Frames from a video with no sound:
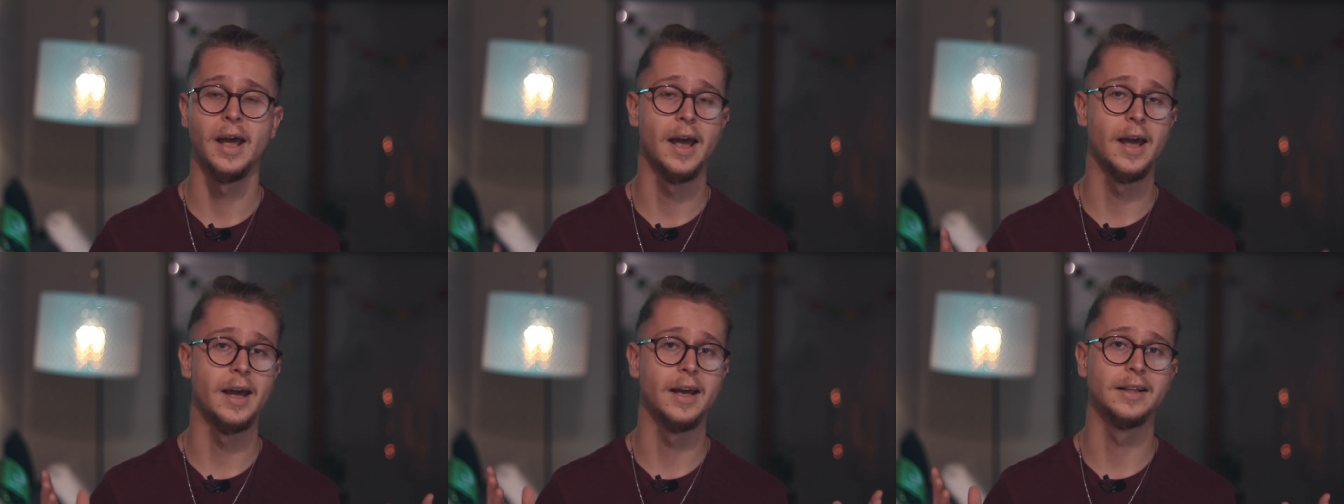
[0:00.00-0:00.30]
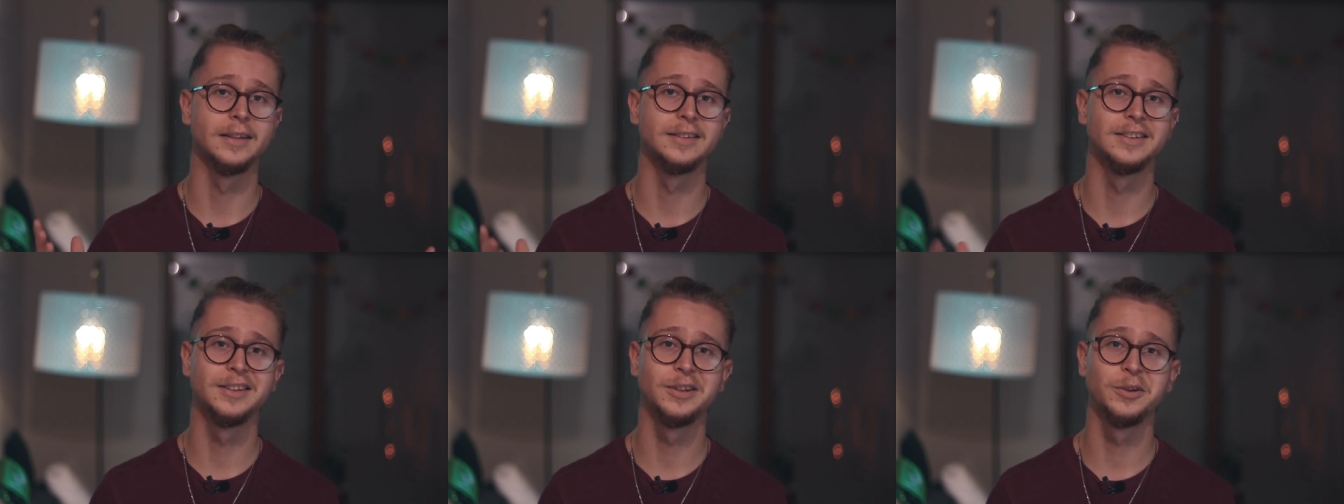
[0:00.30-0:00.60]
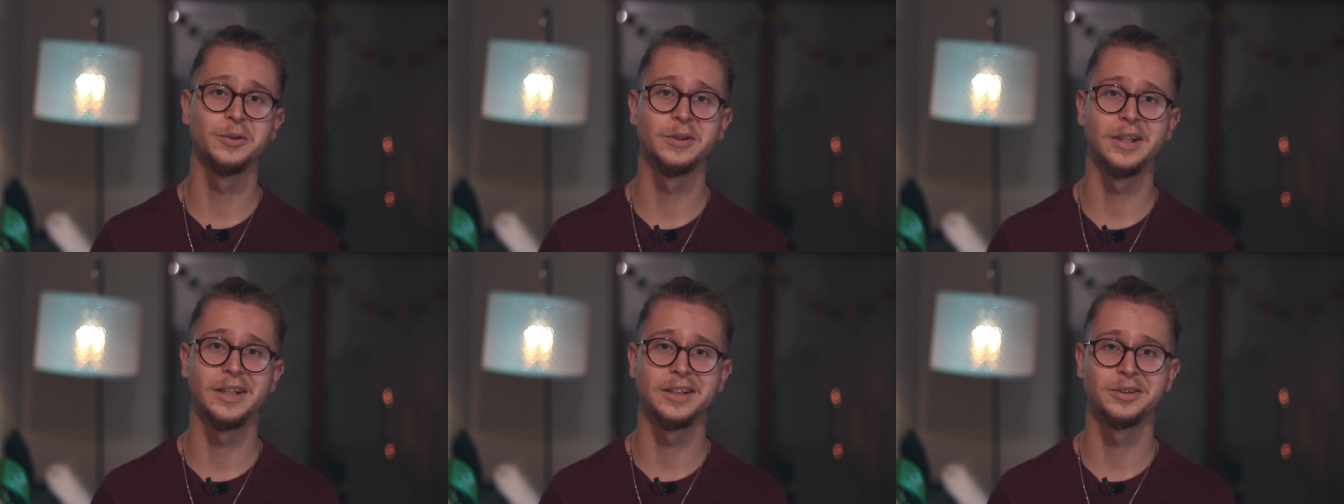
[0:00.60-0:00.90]
And
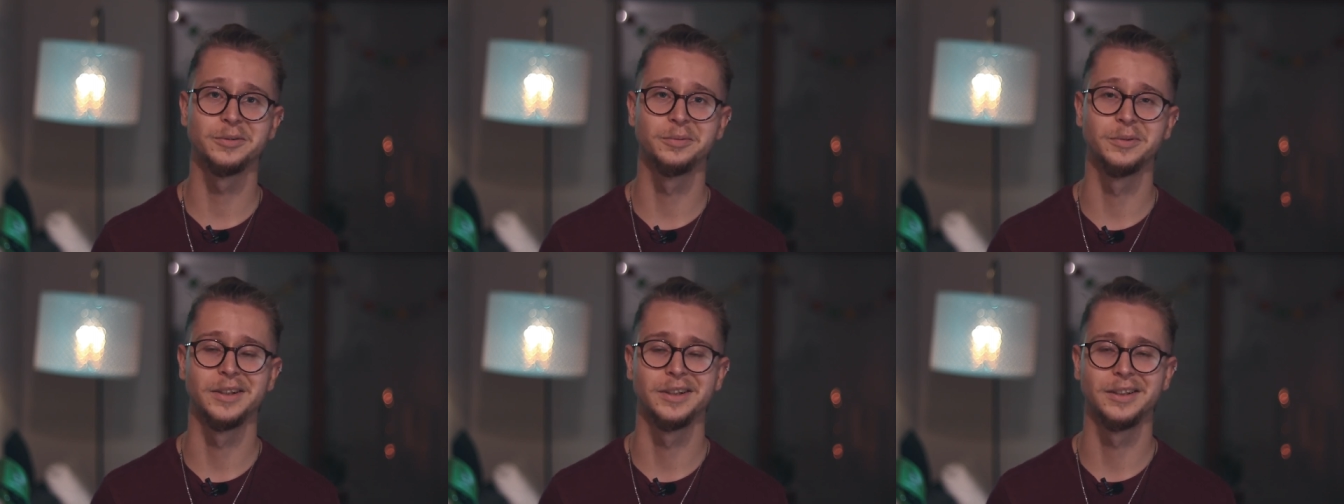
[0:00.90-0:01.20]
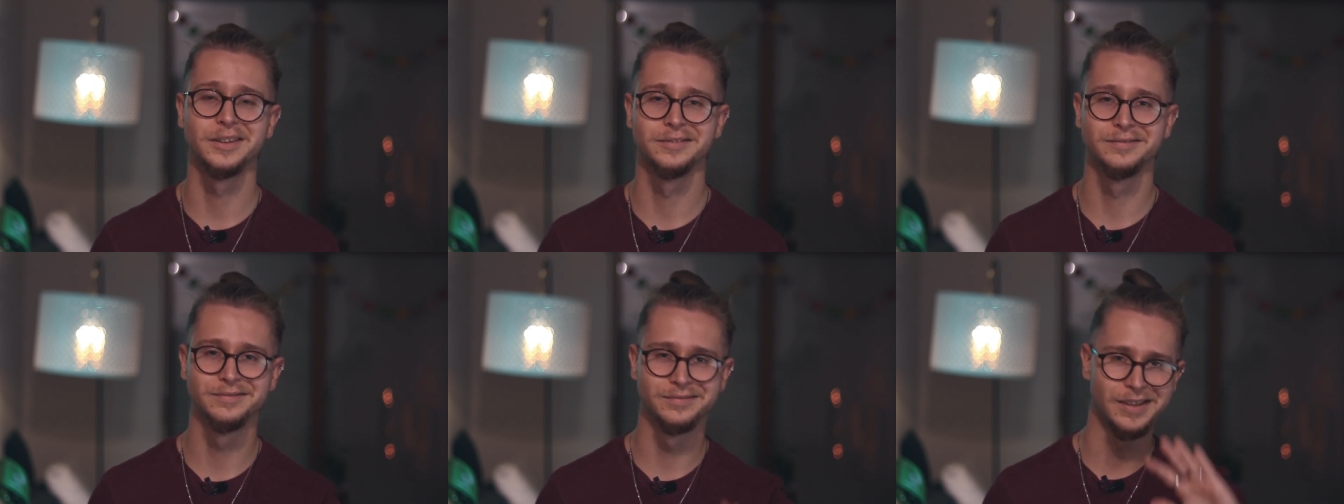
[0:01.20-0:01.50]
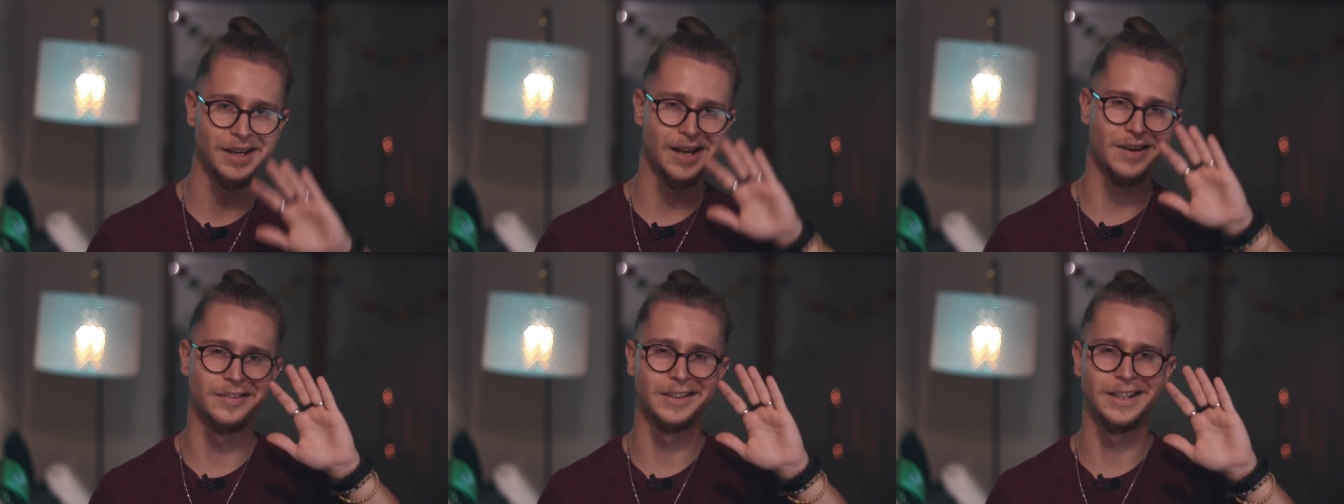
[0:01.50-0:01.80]
see you next week.
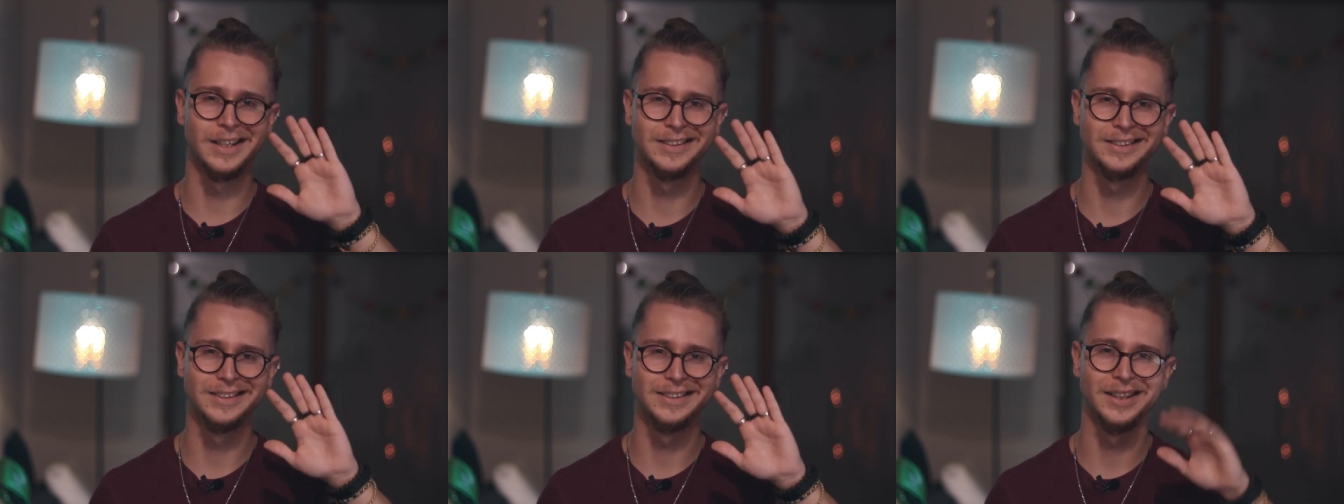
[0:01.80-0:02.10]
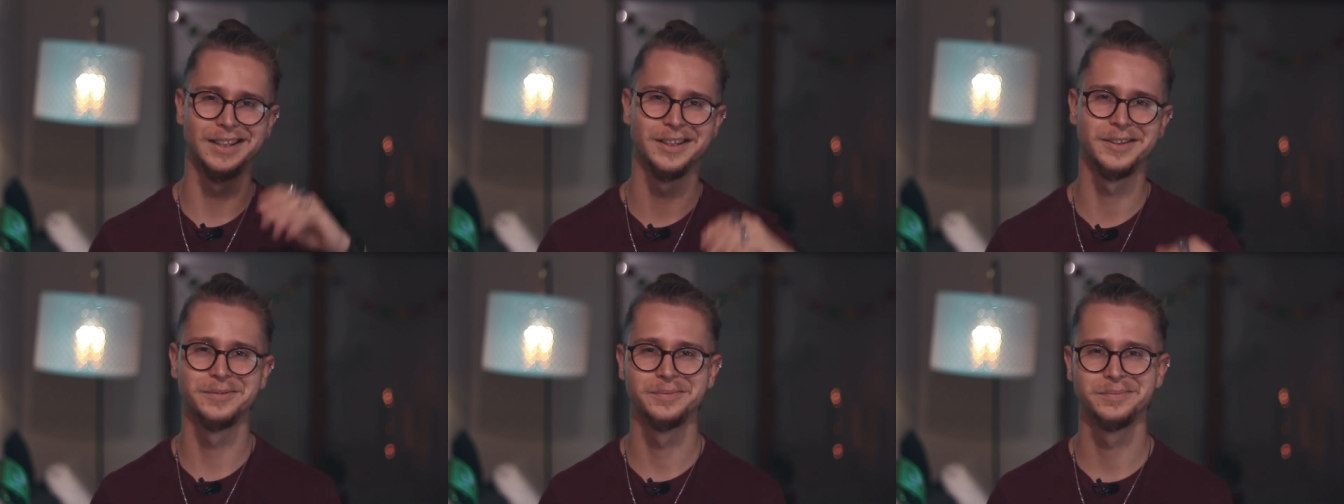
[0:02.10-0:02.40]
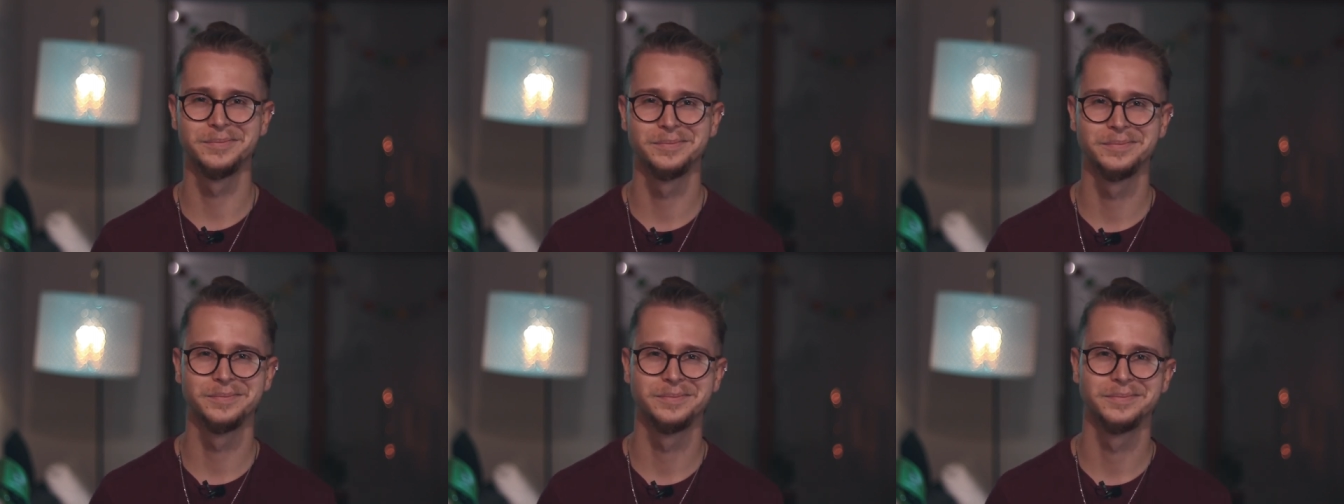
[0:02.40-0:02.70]
Have a nice day.